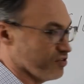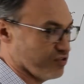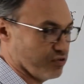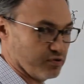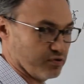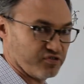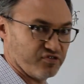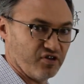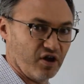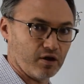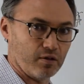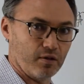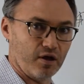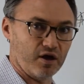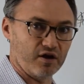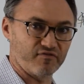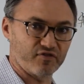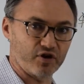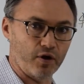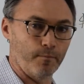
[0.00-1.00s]
So there's not a
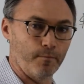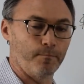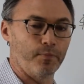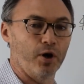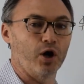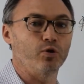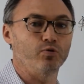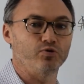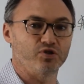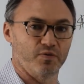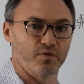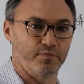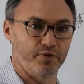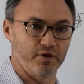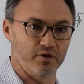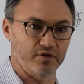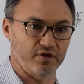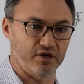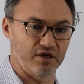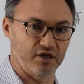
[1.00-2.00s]
lot of
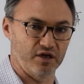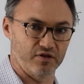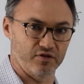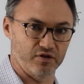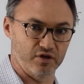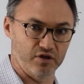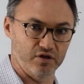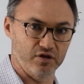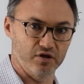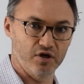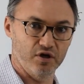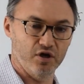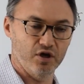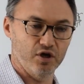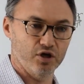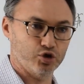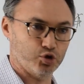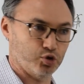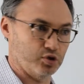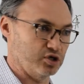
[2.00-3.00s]
composability in the
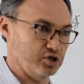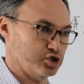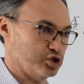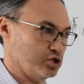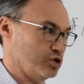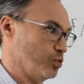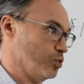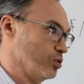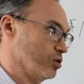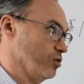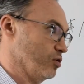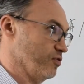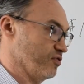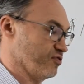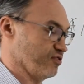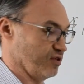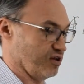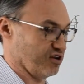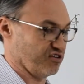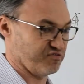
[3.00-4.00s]
traditional world.
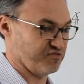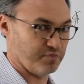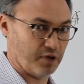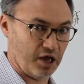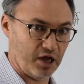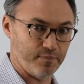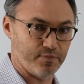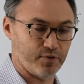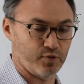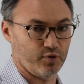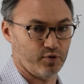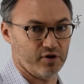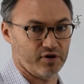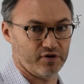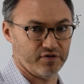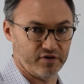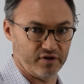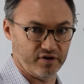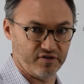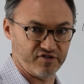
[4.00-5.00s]
There's a lot of
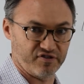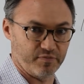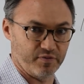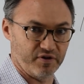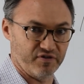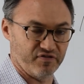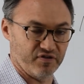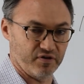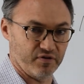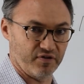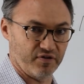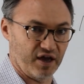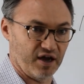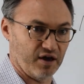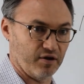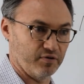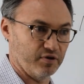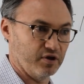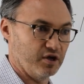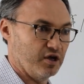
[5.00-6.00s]
paperwork that needs to be filled
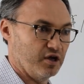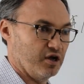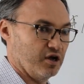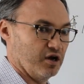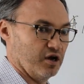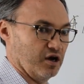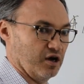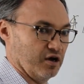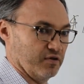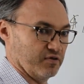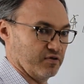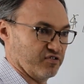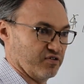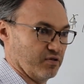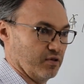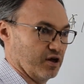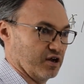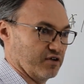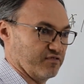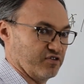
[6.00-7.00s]
out. There's a
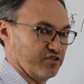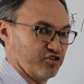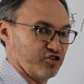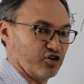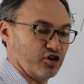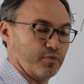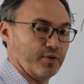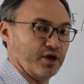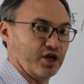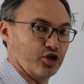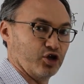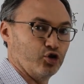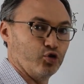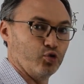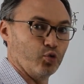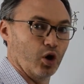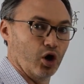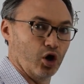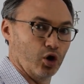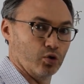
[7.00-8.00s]
lot of determining
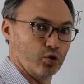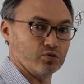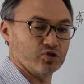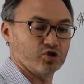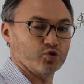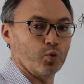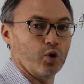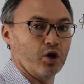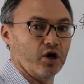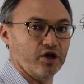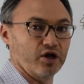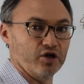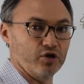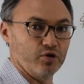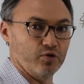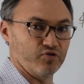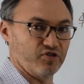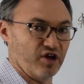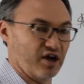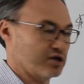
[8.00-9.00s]
who owns what,
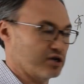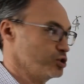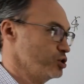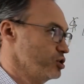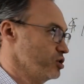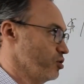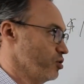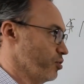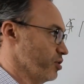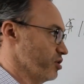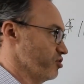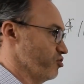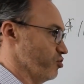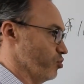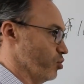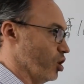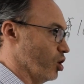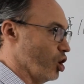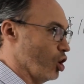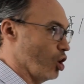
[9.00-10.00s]
who's actually going
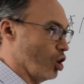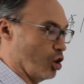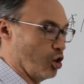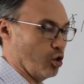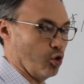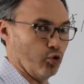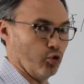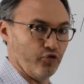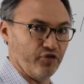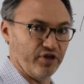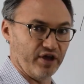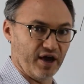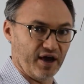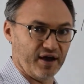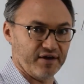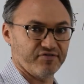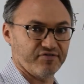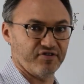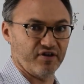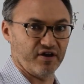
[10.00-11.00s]
to hold the
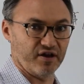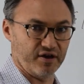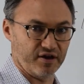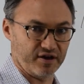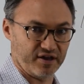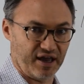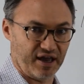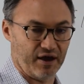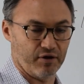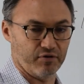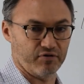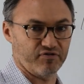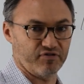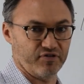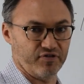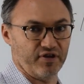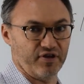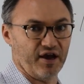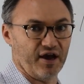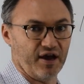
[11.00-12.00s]
asset, account
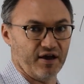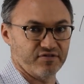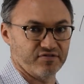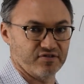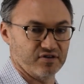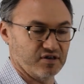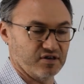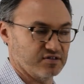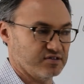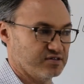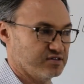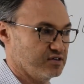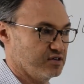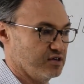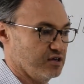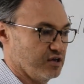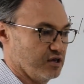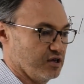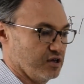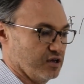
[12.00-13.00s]
for the assets,
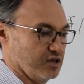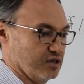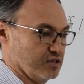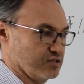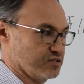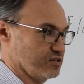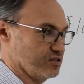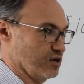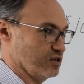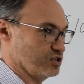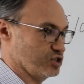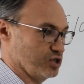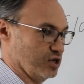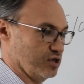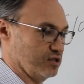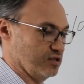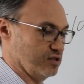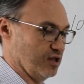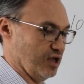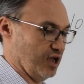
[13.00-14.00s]
and such.
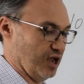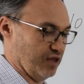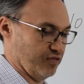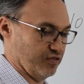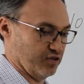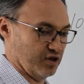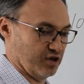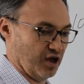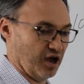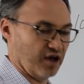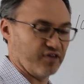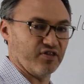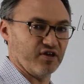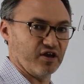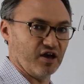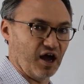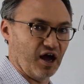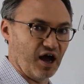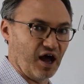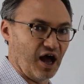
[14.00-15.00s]

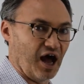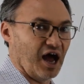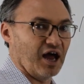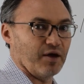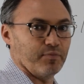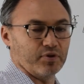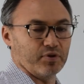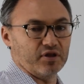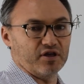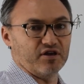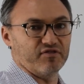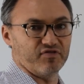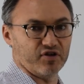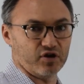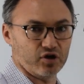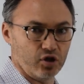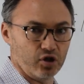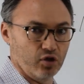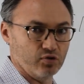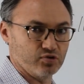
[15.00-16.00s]
I believe the
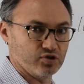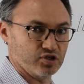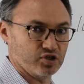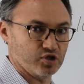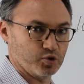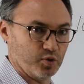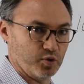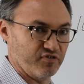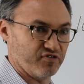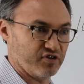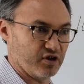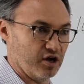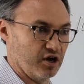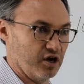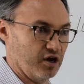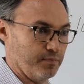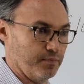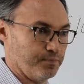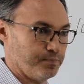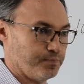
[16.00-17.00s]
closest we've
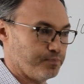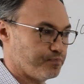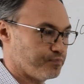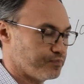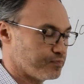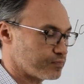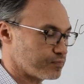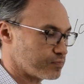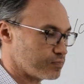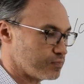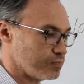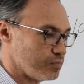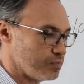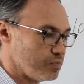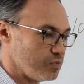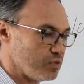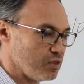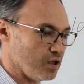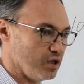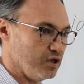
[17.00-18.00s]
come
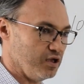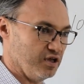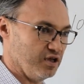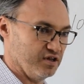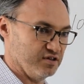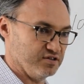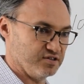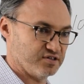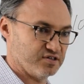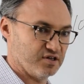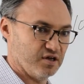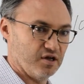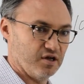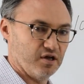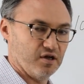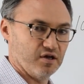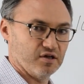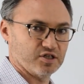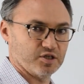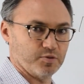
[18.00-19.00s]
is
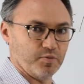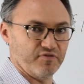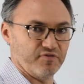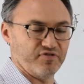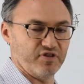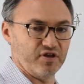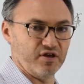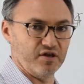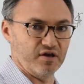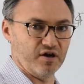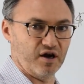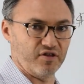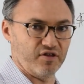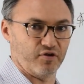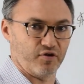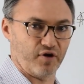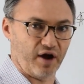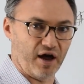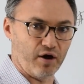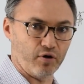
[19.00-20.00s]
some of the
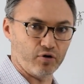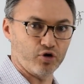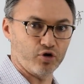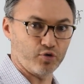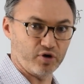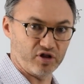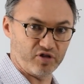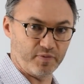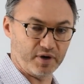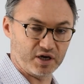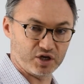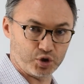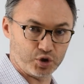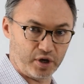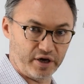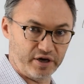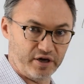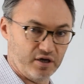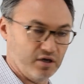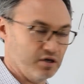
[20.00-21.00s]
either algorithmic
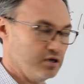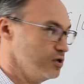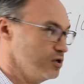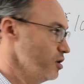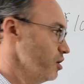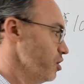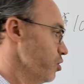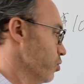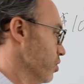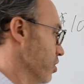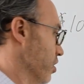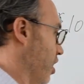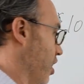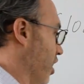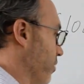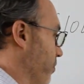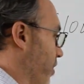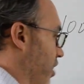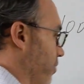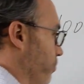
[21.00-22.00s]
trading, where
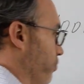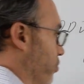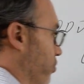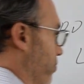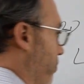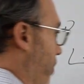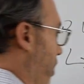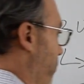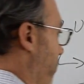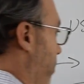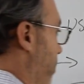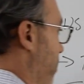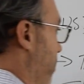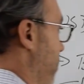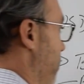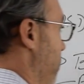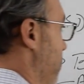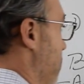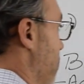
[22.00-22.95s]
I might put my money